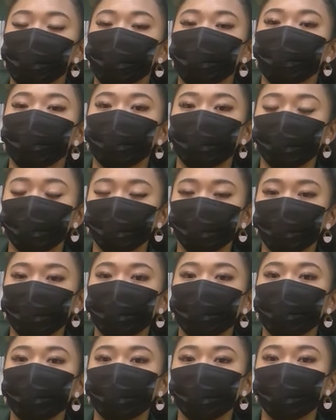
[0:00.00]
We
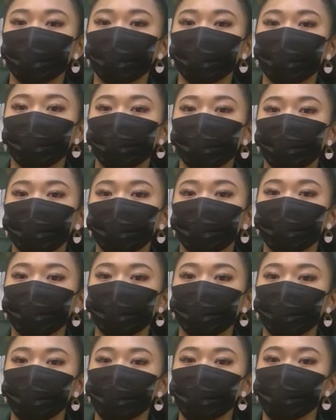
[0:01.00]
prefer students
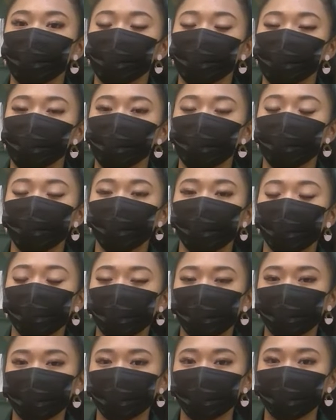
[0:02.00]
from both
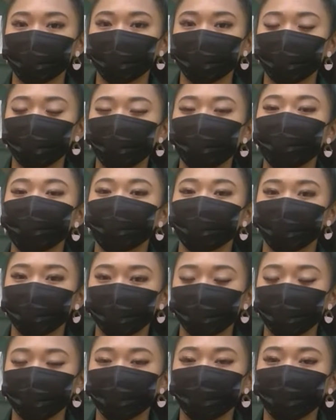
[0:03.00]
institutions, but I have
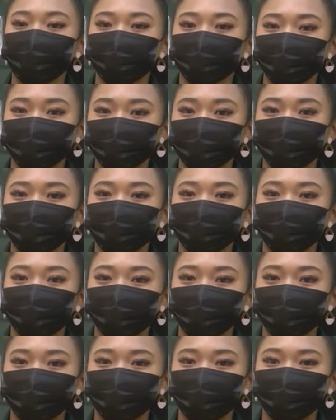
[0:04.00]
some good news, guys.
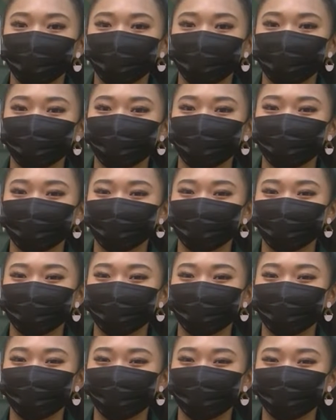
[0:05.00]

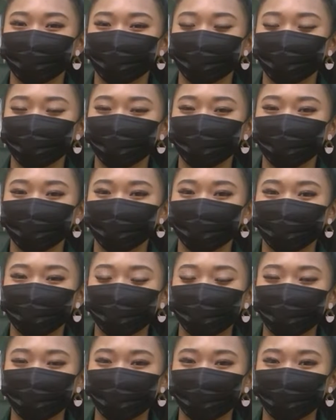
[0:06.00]
Faculty and staff can play
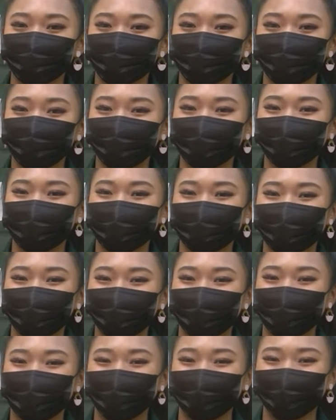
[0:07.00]
as
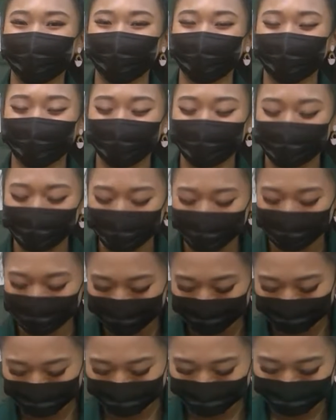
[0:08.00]
well.
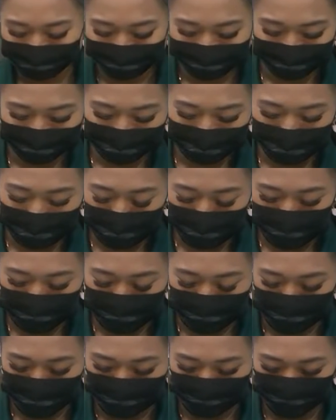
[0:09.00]
If the governor gives
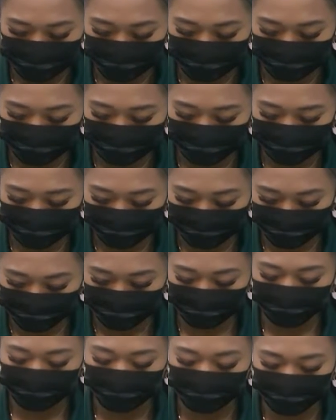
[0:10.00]
permission
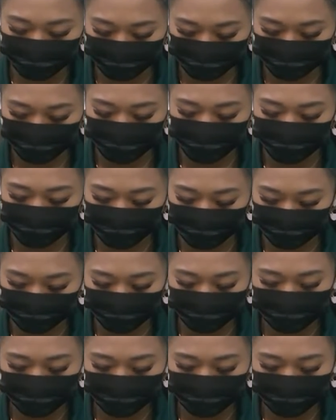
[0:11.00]
for 25